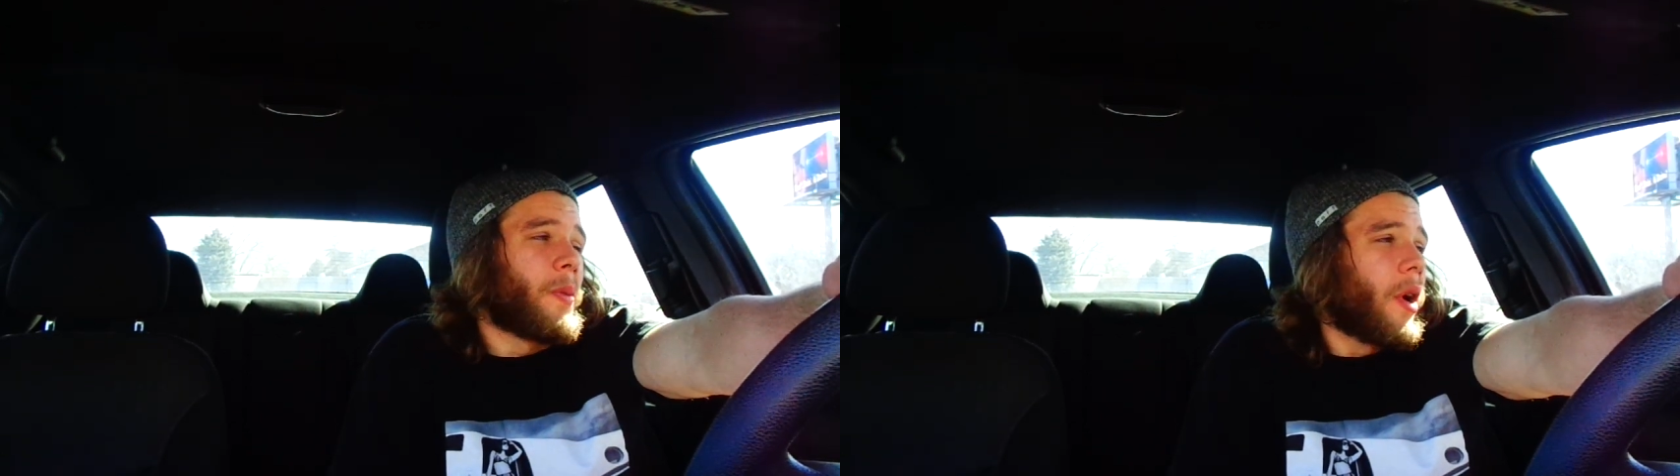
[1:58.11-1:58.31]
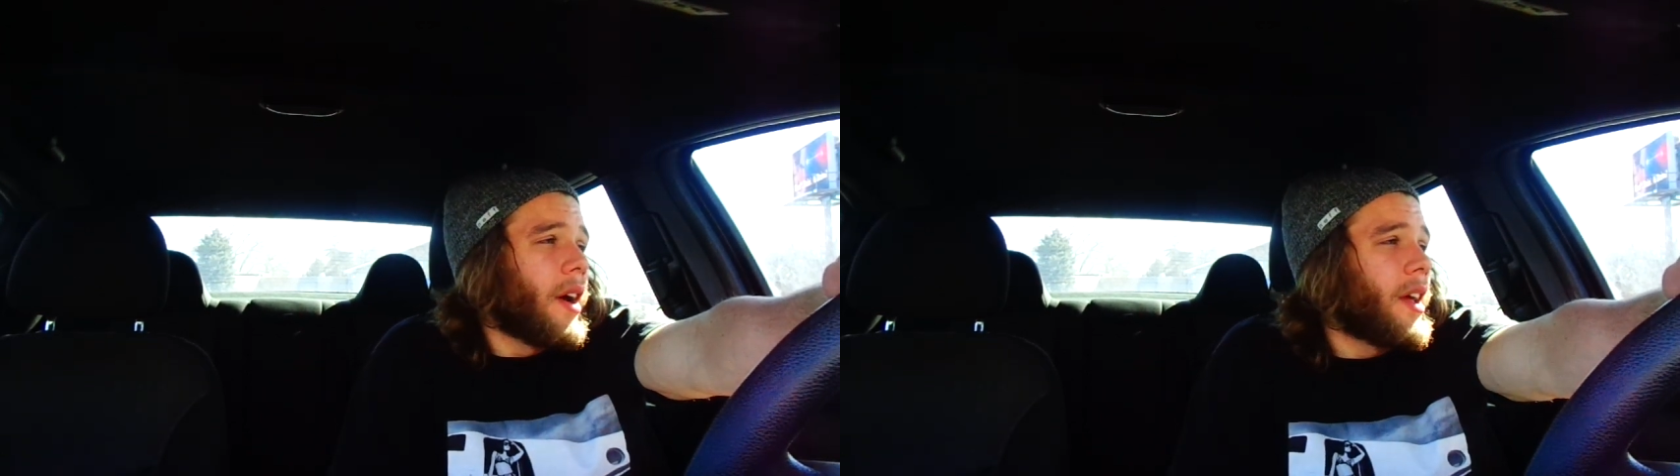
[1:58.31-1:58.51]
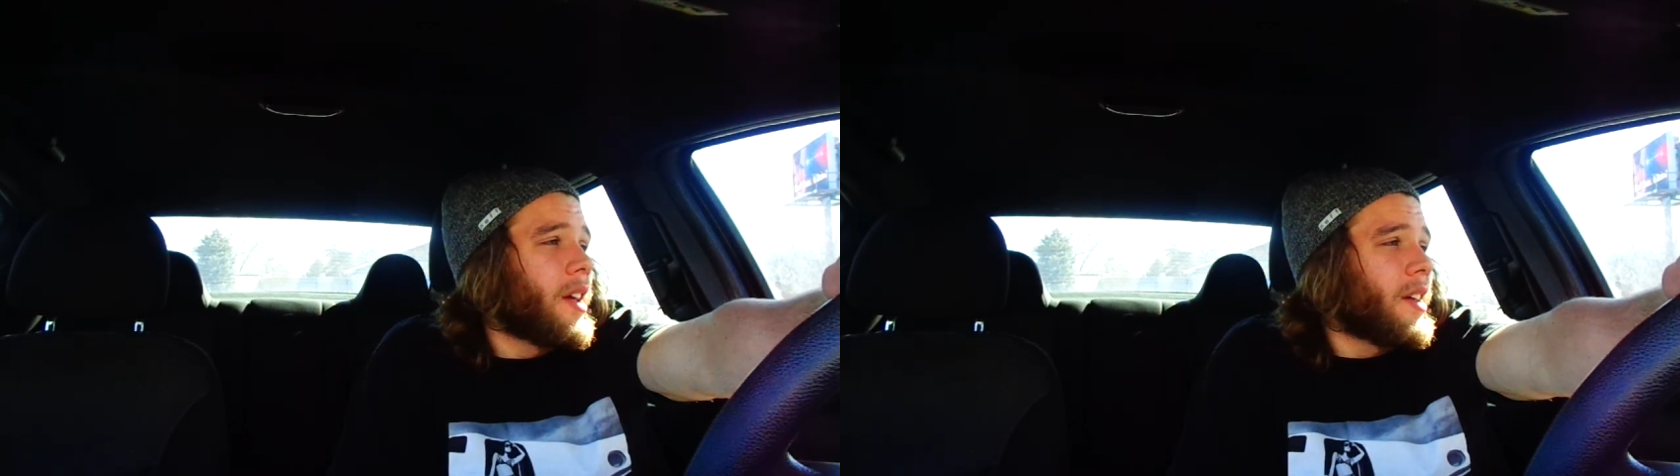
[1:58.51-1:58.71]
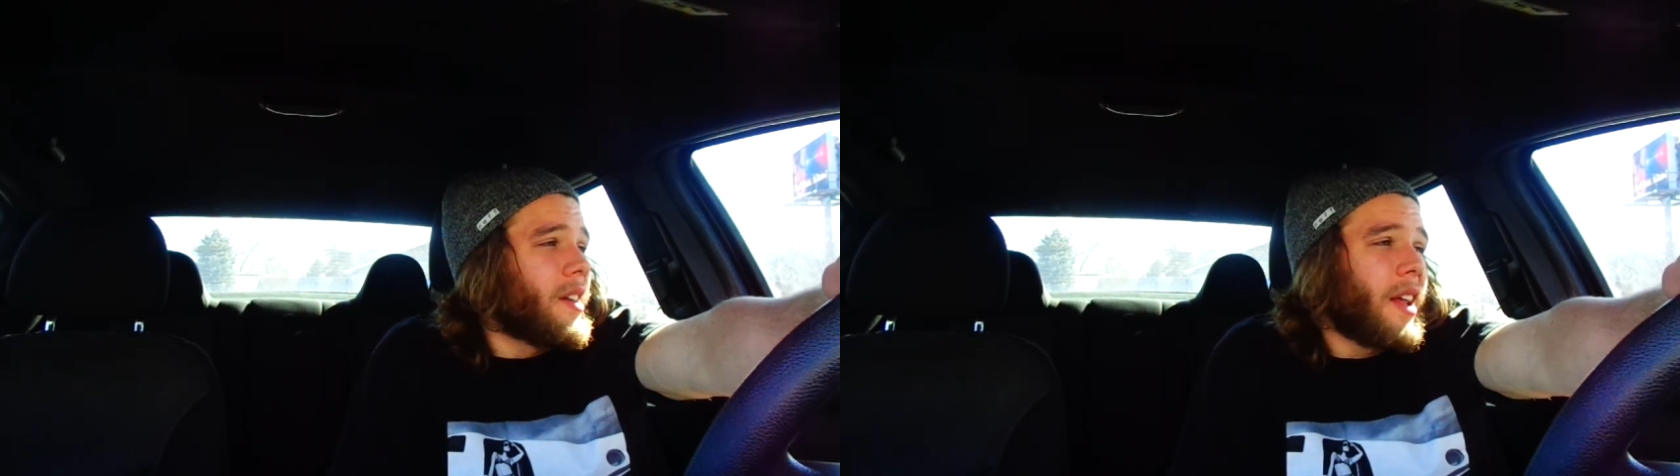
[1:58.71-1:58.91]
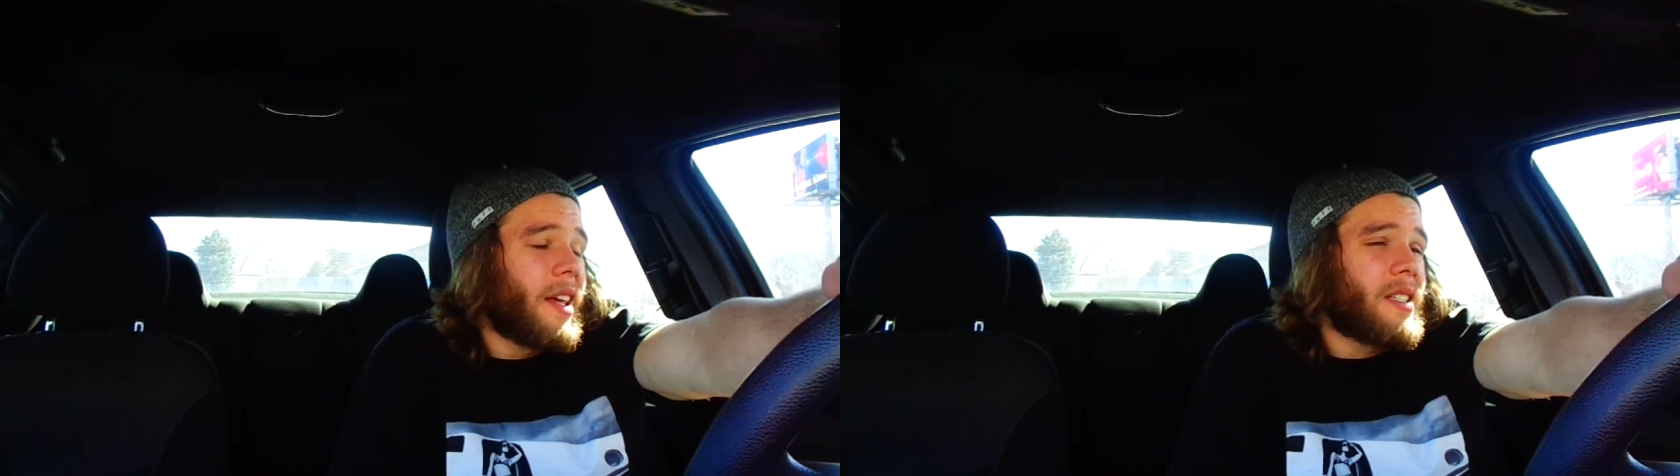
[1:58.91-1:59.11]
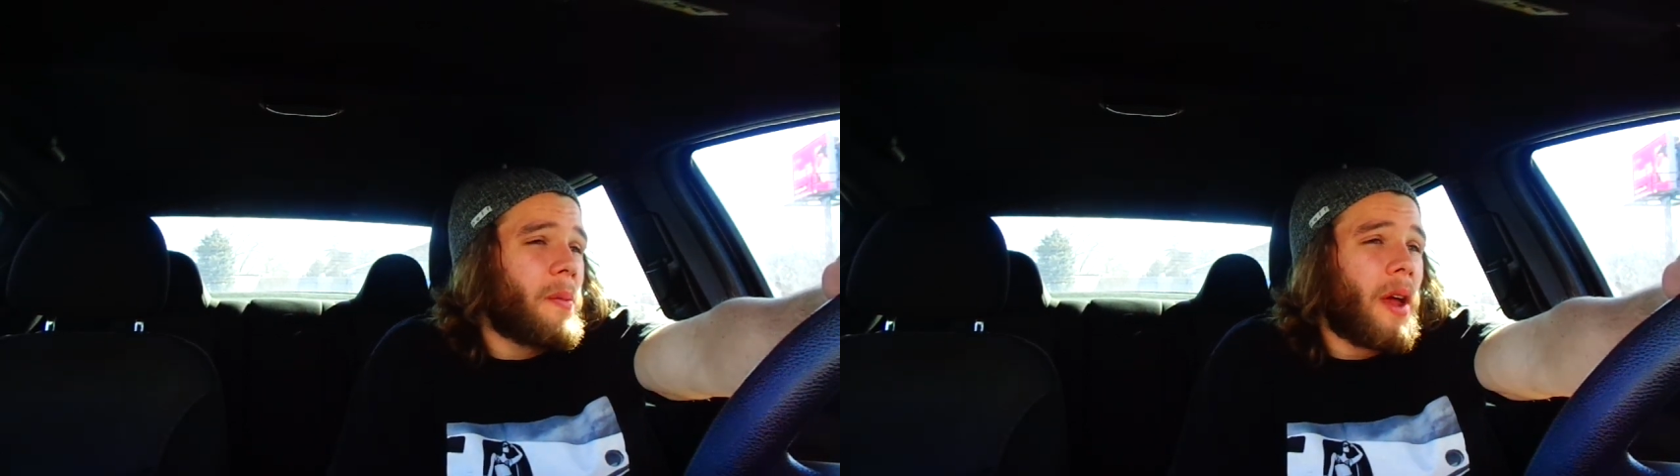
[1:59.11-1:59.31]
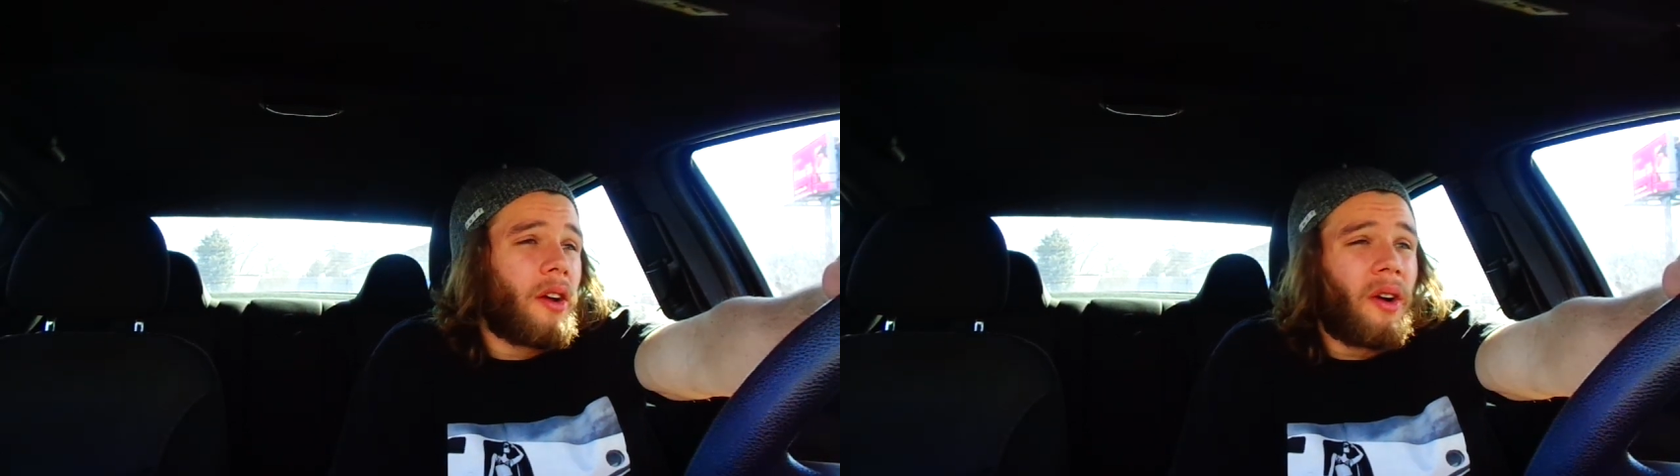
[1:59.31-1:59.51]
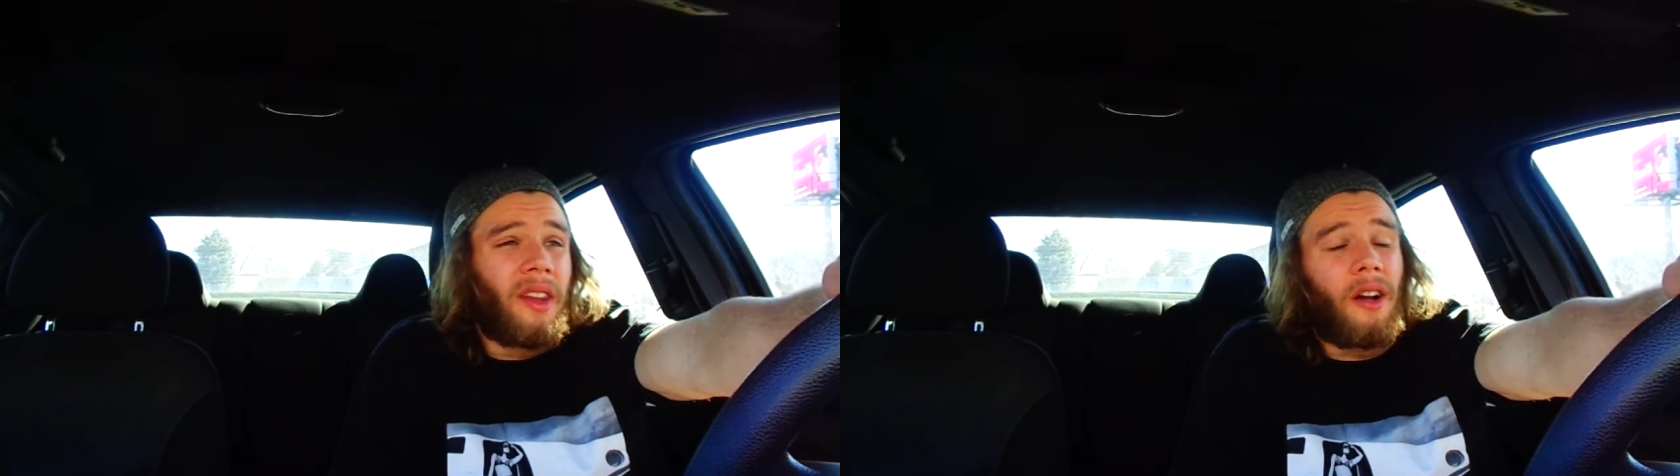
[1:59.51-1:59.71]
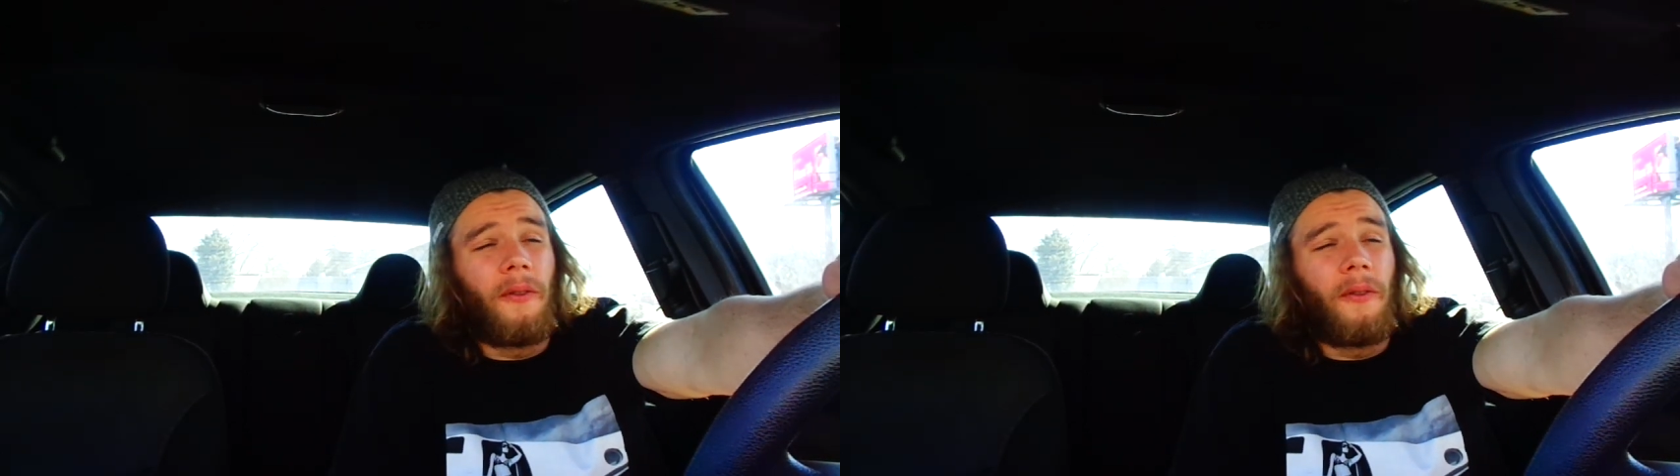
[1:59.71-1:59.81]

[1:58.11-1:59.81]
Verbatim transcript: probably estimating around like a